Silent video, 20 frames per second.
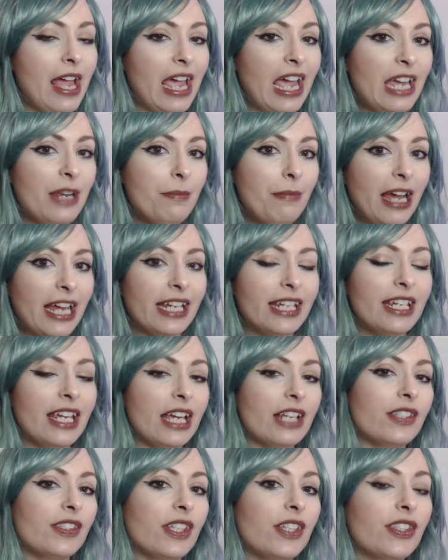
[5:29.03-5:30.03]
And my
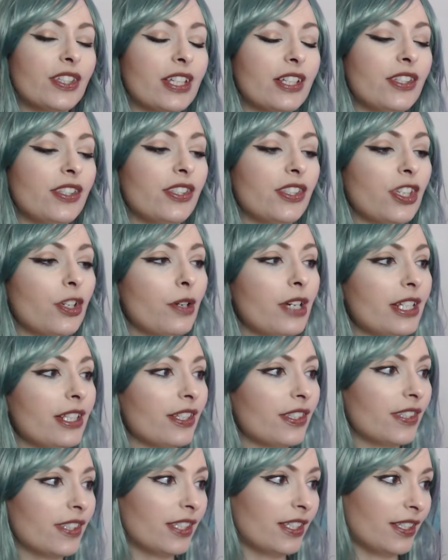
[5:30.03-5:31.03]
guess is considering
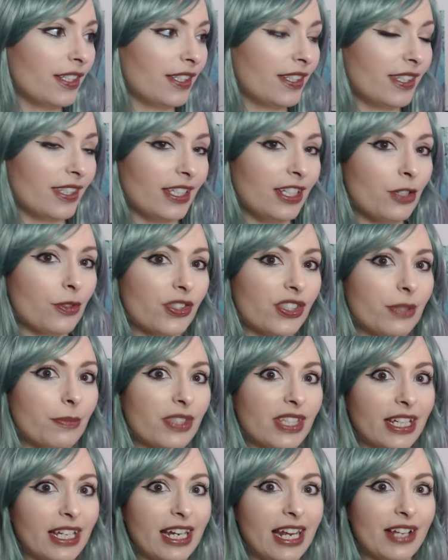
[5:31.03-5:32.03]
this is, you know, seems
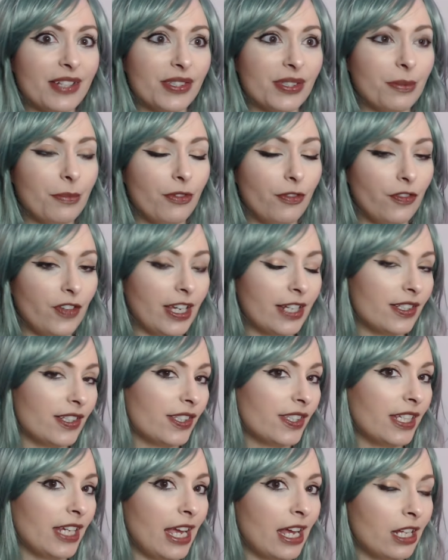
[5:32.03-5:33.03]
like it has some
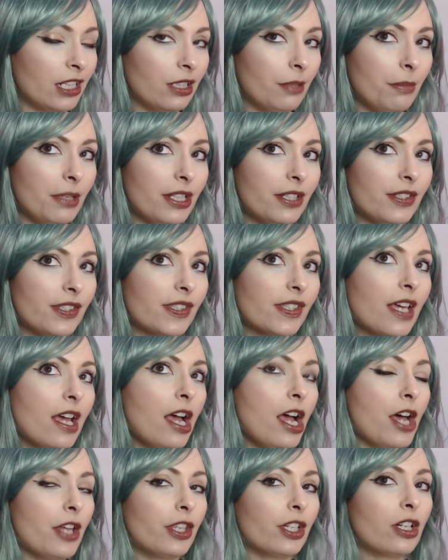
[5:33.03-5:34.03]
fantasy elements,
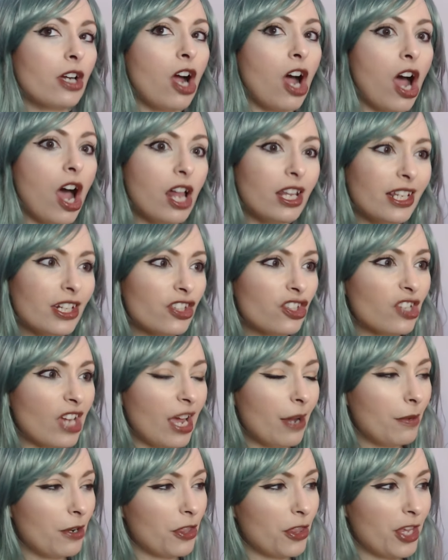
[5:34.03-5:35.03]
the college,
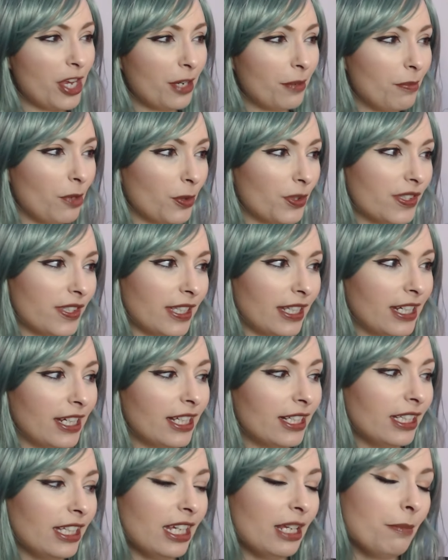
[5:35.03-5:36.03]
I would think most
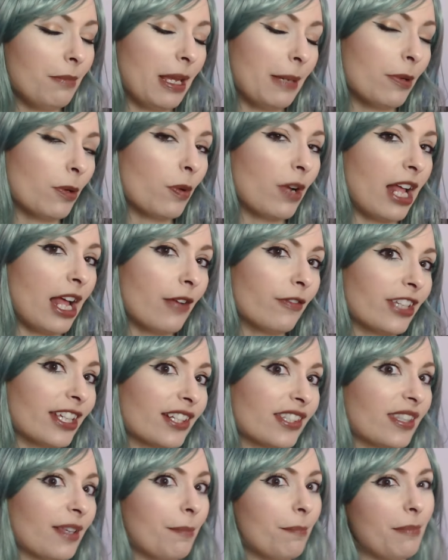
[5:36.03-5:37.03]
likely, maybe we'll have like
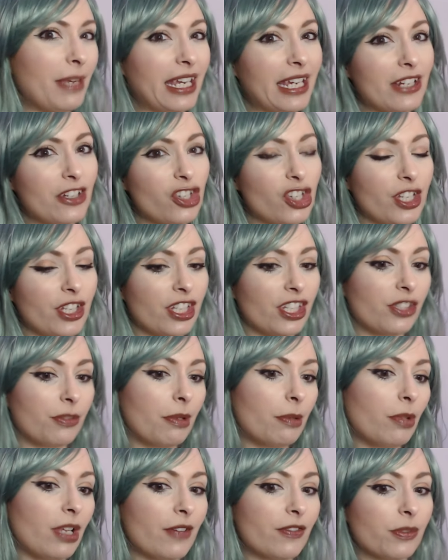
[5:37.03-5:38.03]
some mages,
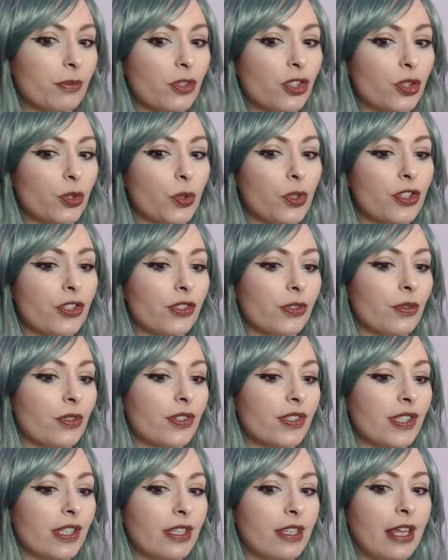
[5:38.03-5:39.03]
maybe we'll have some
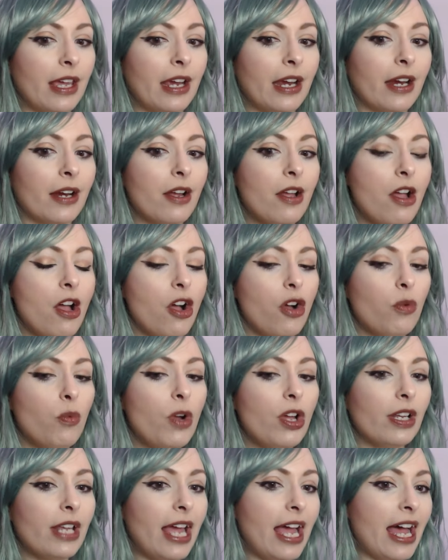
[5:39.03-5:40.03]
sorcerers in there.
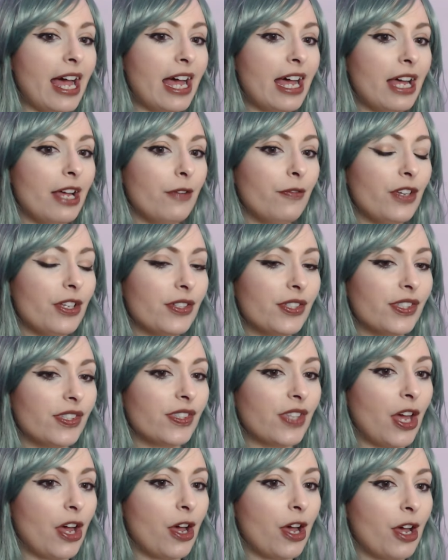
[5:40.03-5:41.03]
We'll have
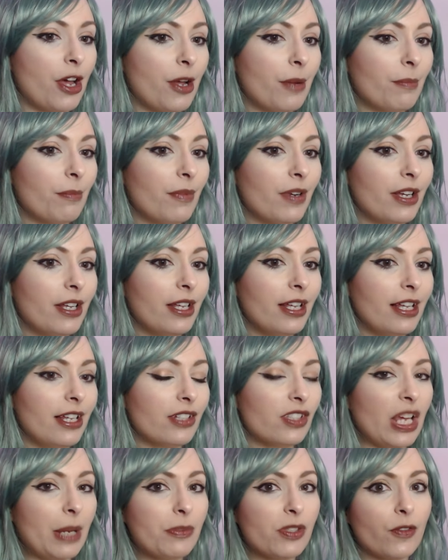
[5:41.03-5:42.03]
some
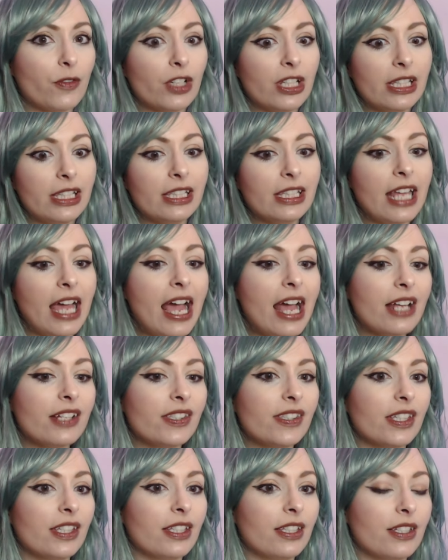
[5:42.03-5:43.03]
types of
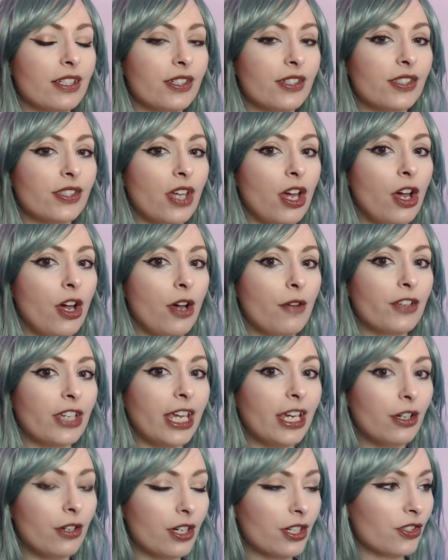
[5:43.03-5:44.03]
classes of
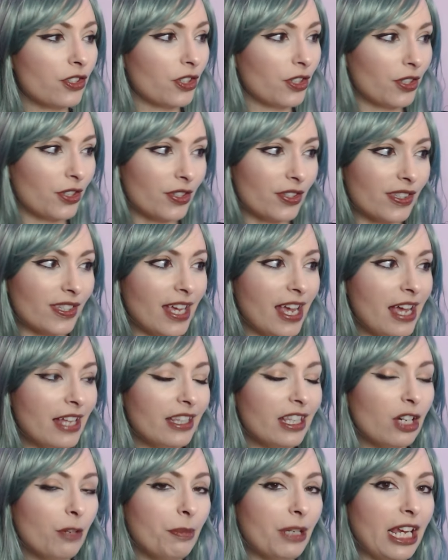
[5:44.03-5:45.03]
characters
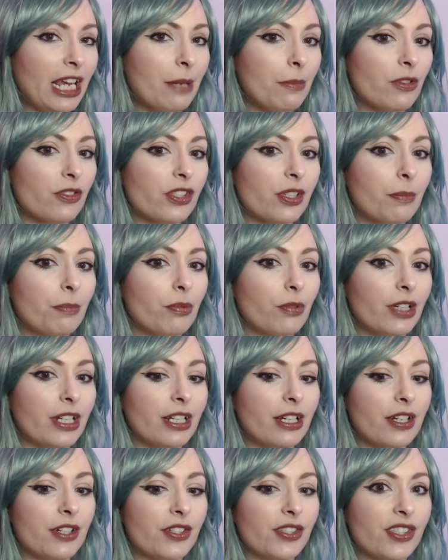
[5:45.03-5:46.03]
that'll be able to
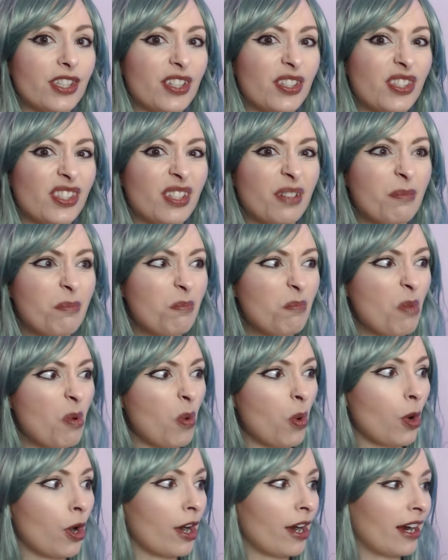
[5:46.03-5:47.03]
bring us some
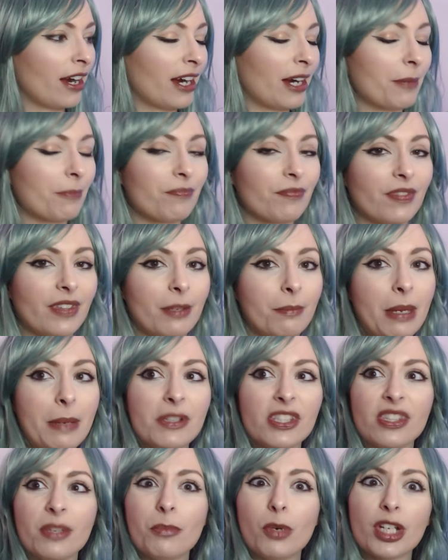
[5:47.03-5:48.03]
more maybe
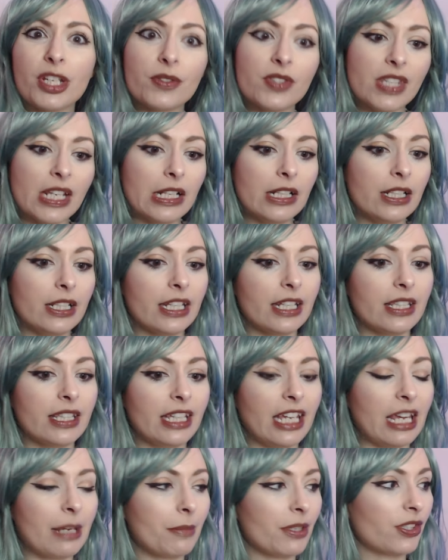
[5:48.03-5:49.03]
some more utility in the
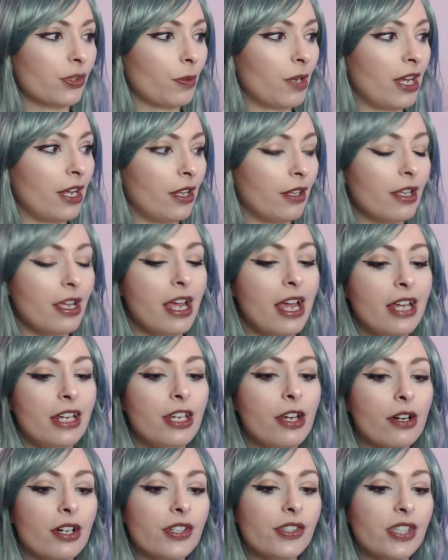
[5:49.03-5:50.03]
game as well. Now
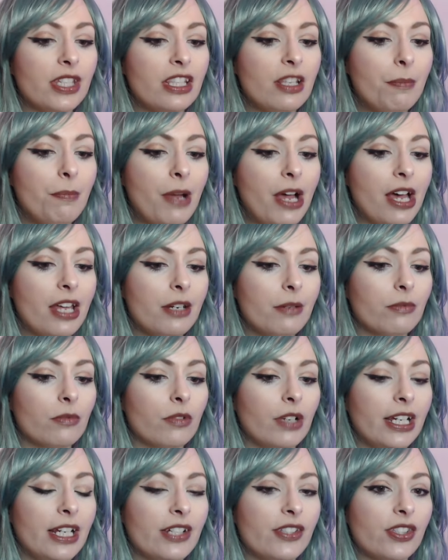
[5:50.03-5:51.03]
you're gonna see in the bottom
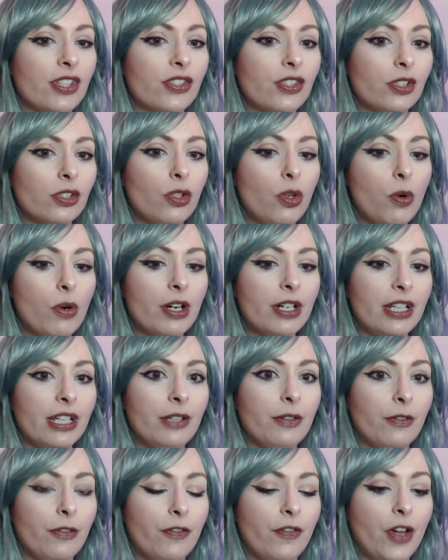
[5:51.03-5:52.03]
right, it says Lord
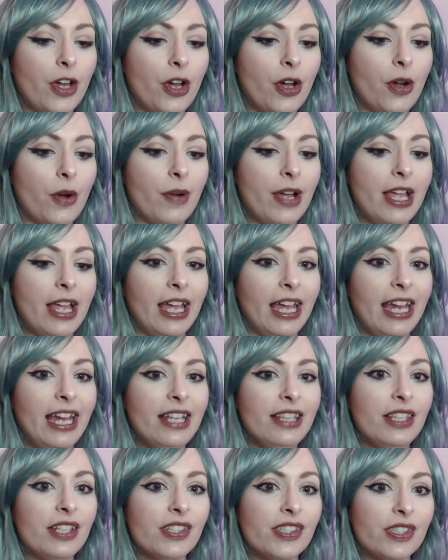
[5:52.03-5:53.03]
Info,
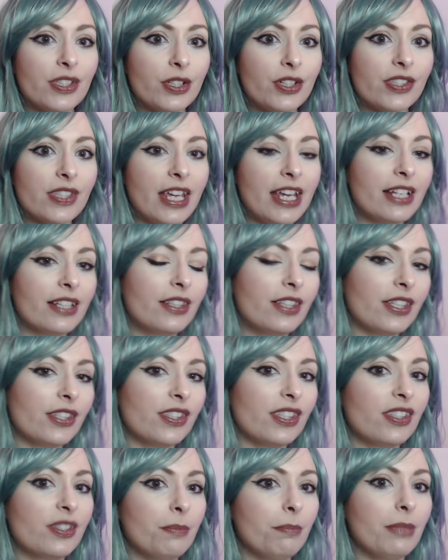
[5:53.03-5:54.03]
and this looks like this
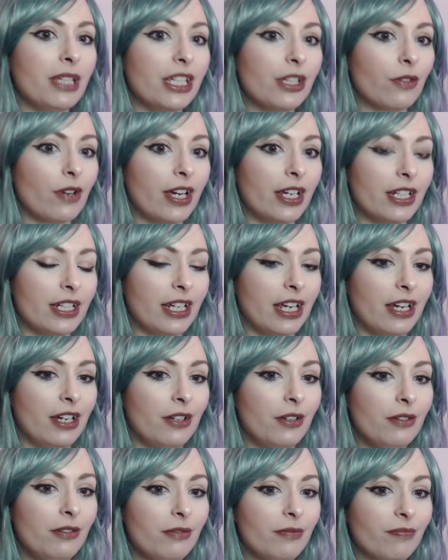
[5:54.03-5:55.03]
is me right
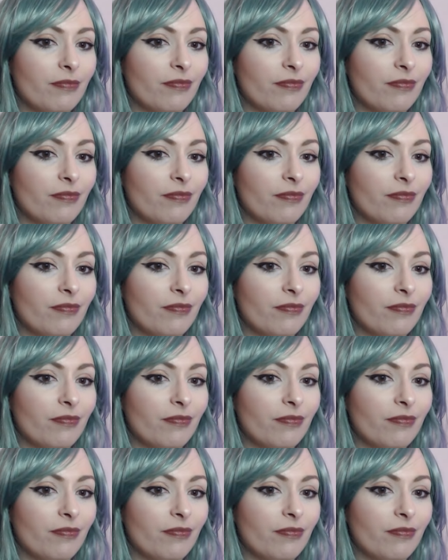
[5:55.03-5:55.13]
now.